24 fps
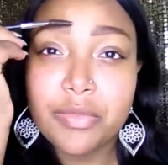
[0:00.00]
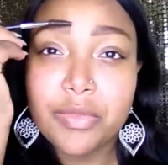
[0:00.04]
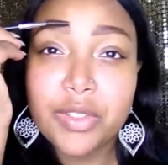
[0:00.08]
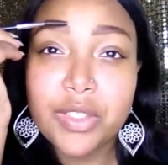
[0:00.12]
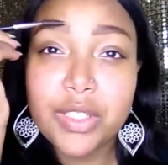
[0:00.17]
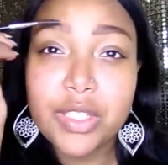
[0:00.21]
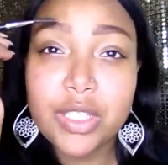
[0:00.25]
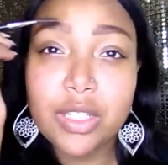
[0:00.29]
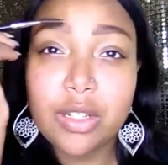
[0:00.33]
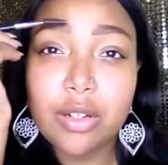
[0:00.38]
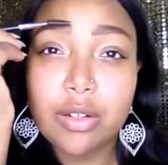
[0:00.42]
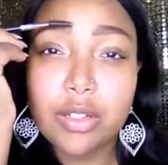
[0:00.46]

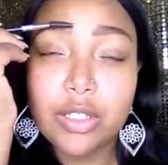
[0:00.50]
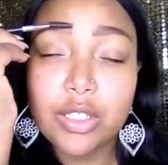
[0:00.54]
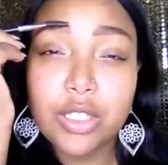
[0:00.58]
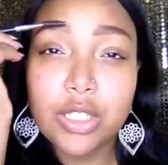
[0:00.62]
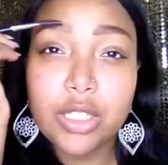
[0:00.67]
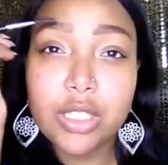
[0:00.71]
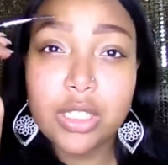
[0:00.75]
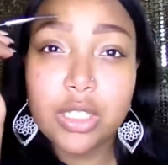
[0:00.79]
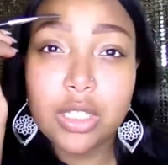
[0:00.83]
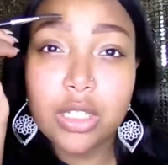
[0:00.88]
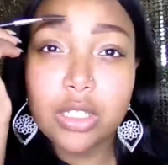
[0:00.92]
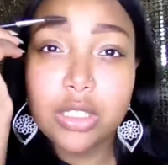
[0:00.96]
So it
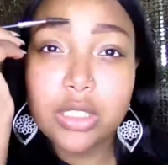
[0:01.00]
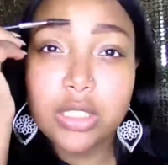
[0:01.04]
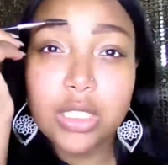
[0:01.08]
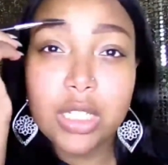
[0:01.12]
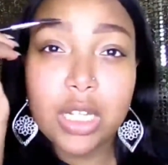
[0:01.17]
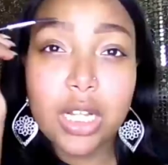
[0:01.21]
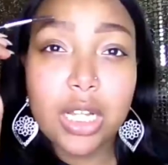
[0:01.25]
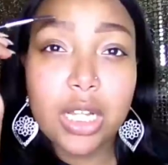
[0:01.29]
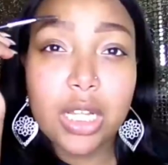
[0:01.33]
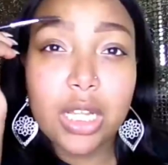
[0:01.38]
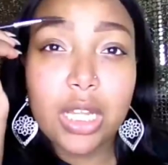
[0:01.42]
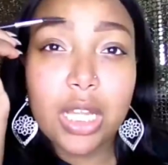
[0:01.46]
just looks
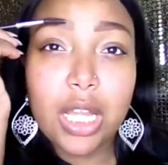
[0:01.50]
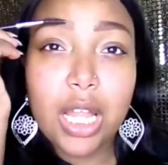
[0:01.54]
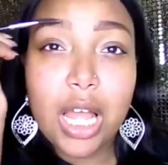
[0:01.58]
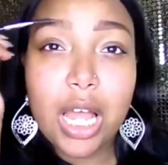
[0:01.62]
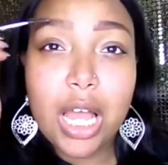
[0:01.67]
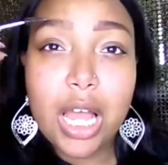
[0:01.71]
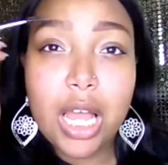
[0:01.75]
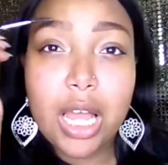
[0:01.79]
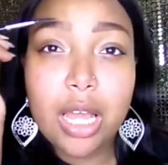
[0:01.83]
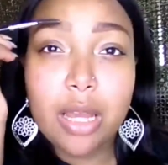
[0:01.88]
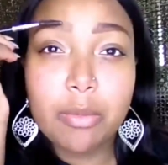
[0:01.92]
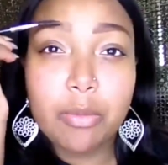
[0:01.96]
a
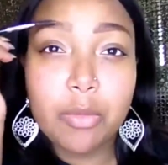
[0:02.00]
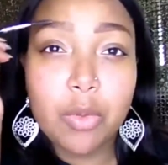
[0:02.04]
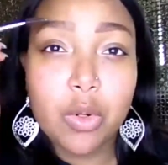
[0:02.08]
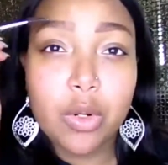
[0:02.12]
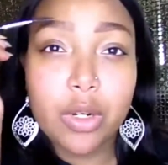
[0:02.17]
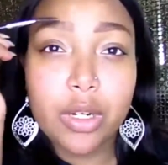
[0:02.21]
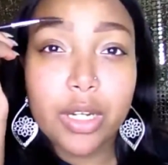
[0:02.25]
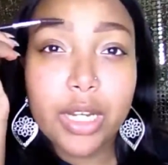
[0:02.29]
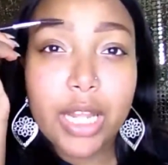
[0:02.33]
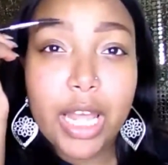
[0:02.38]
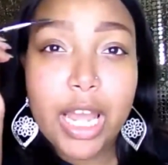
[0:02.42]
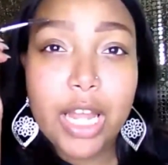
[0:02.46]
lot more
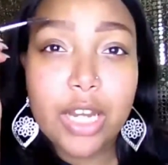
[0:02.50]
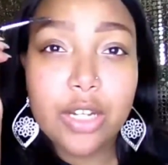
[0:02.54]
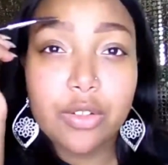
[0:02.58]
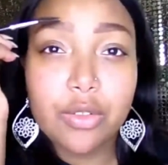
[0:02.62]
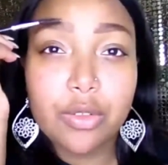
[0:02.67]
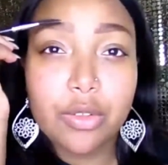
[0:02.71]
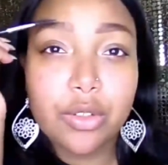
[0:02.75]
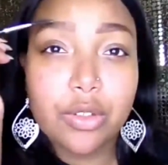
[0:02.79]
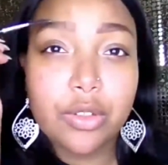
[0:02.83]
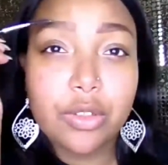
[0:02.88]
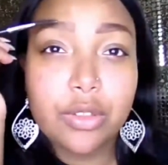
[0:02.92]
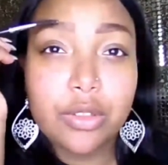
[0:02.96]

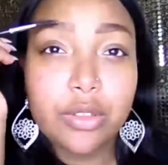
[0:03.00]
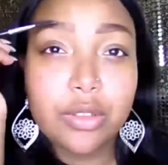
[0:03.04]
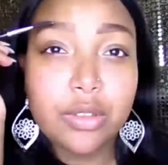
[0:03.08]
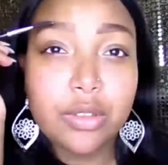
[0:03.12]
natural.